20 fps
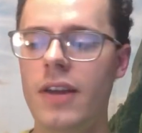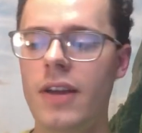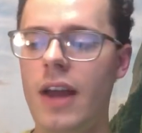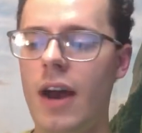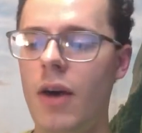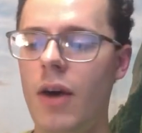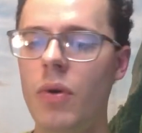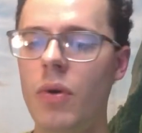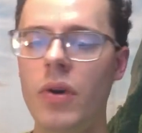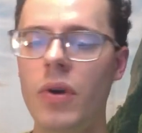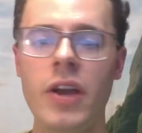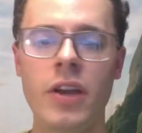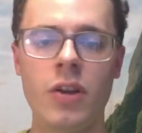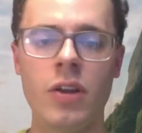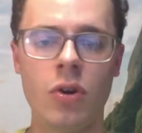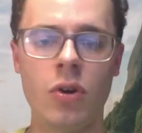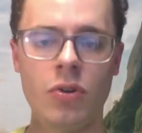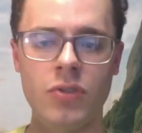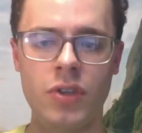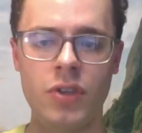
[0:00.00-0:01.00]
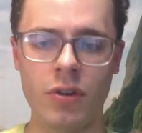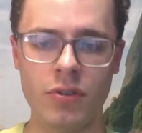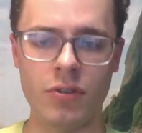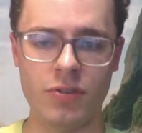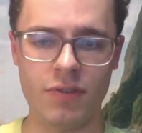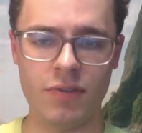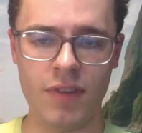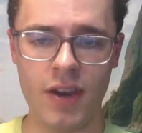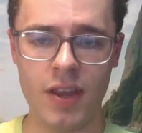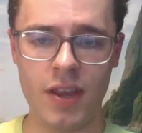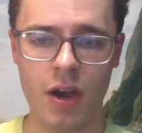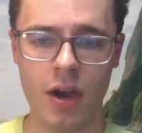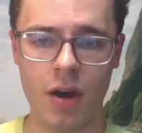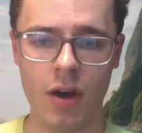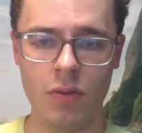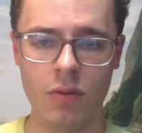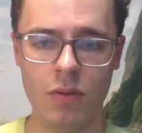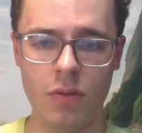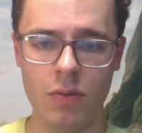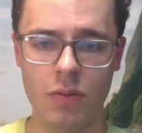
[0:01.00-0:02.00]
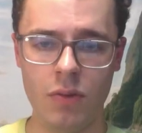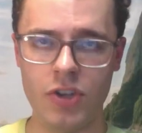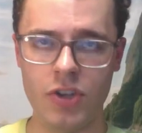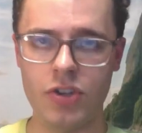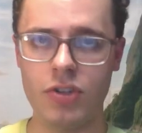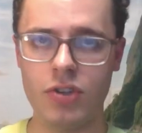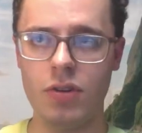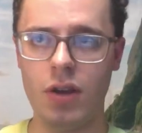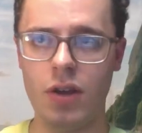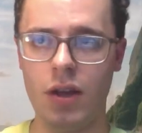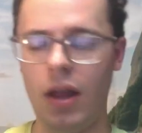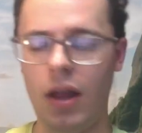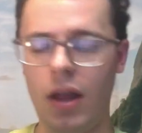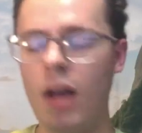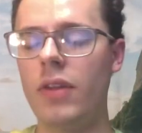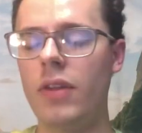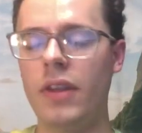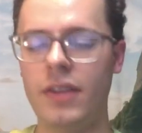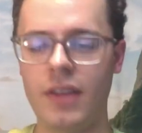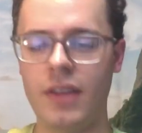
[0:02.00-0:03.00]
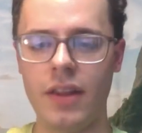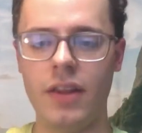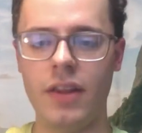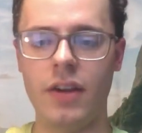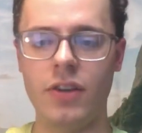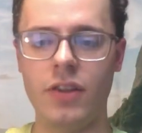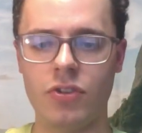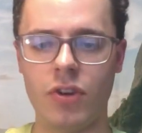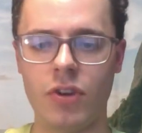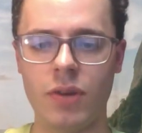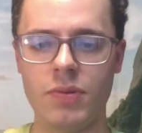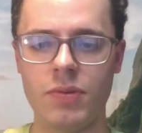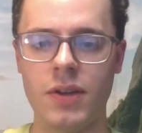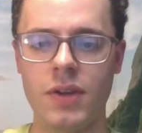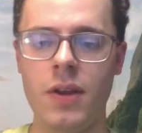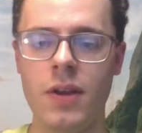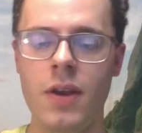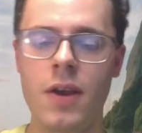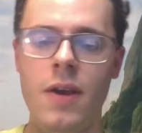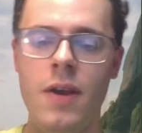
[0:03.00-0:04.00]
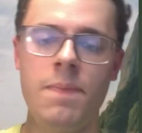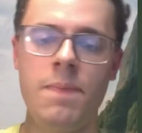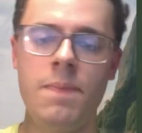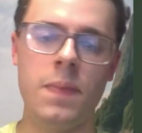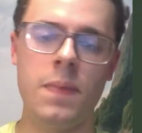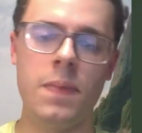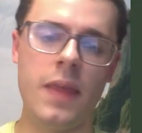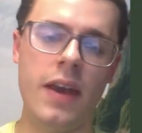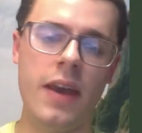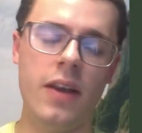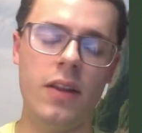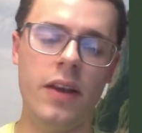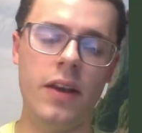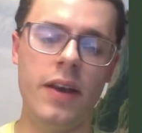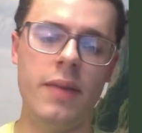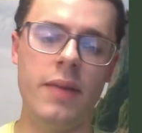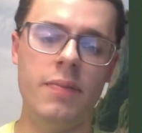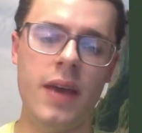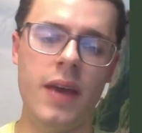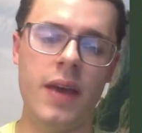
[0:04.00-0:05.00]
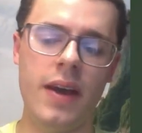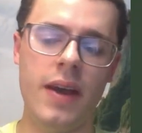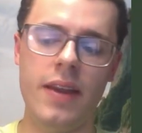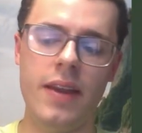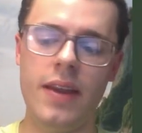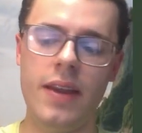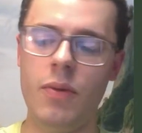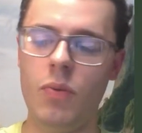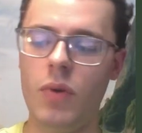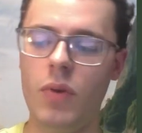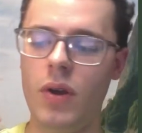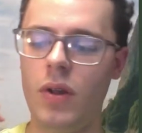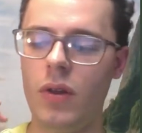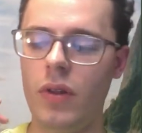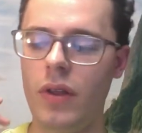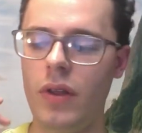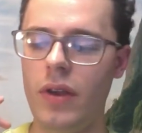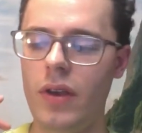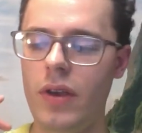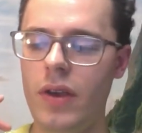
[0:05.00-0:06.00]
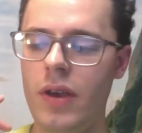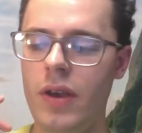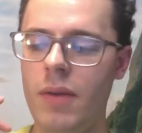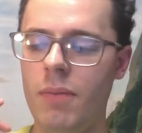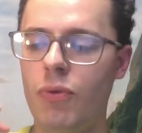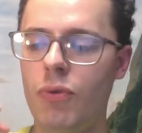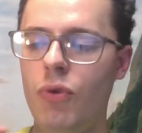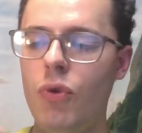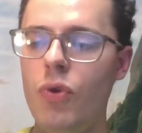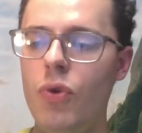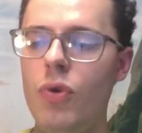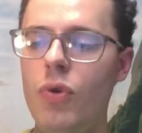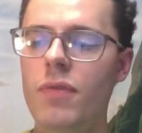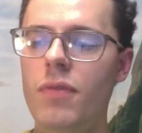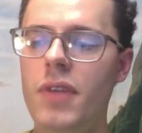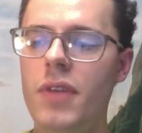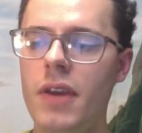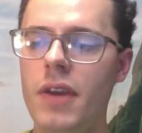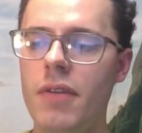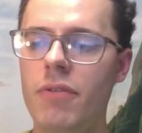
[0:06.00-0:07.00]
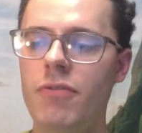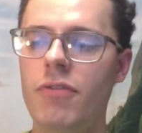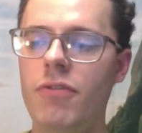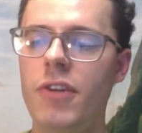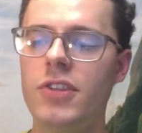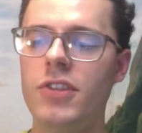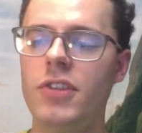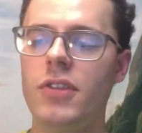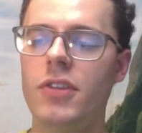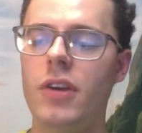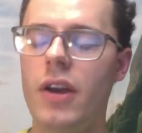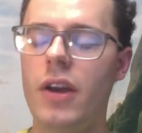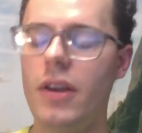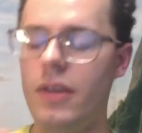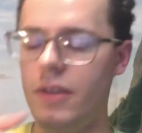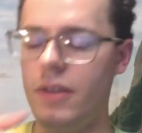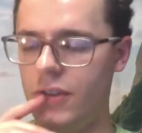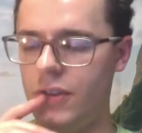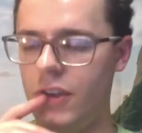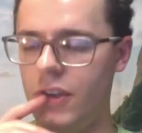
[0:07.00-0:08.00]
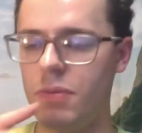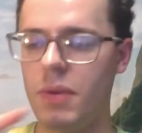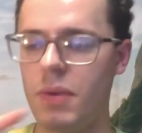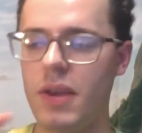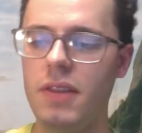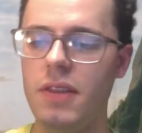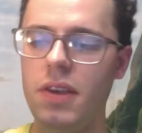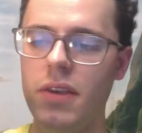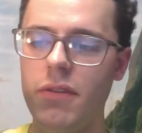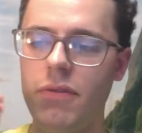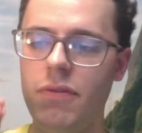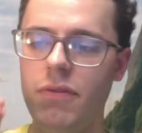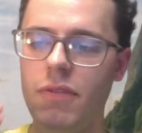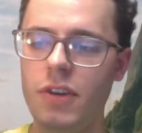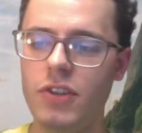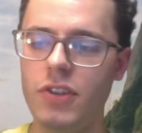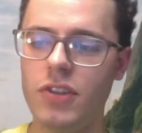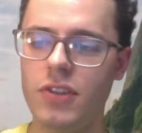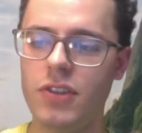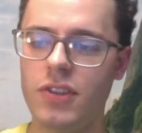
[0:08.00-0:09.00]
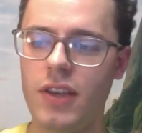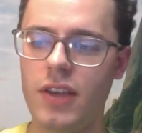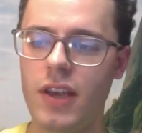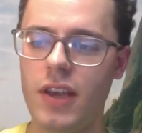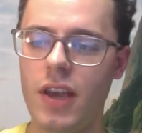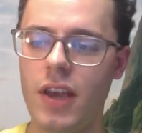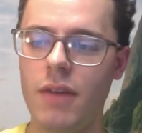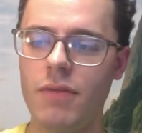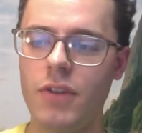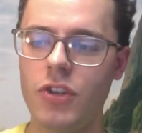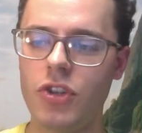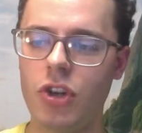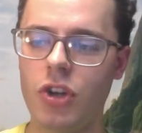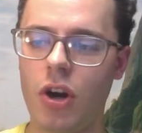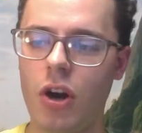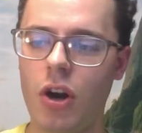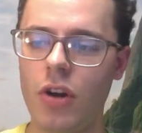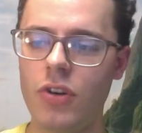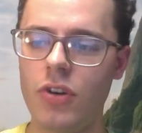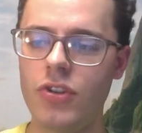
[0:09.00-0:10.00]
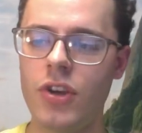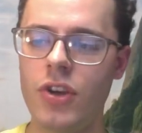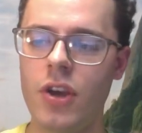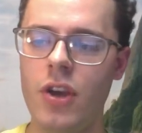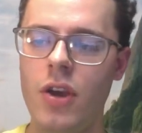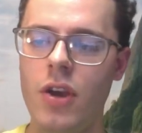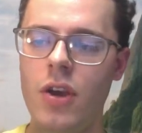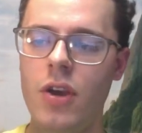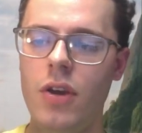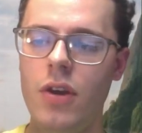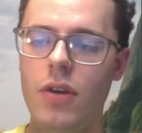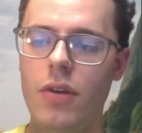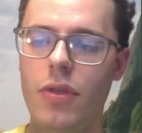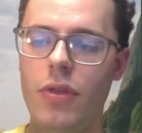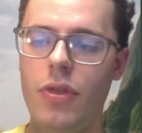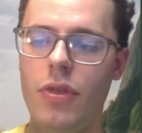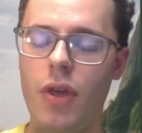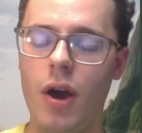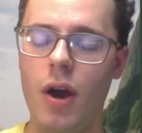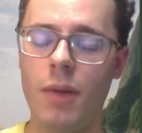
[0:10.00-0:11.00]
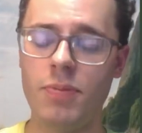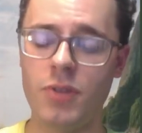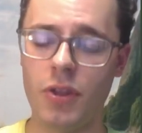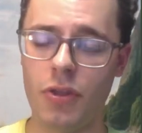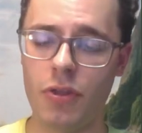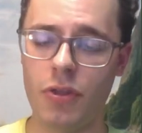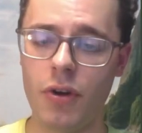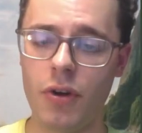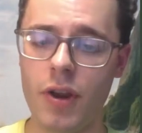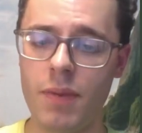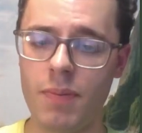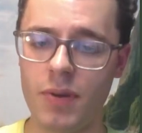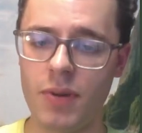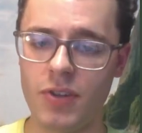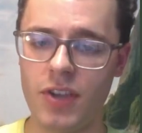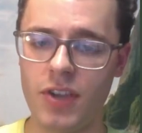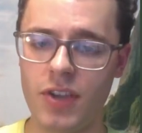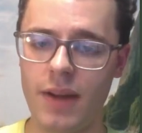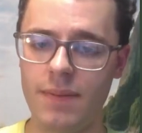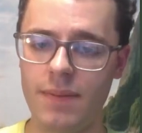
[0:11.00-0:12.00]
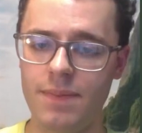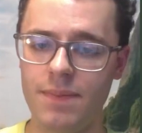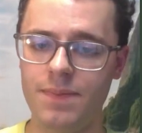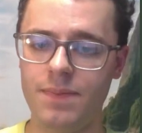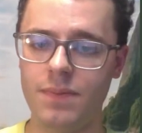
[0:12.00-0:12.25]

Now in Goal Zero's video, which I'll link that in the description, they claim that it will improve the efficiency of the charge up to 30%.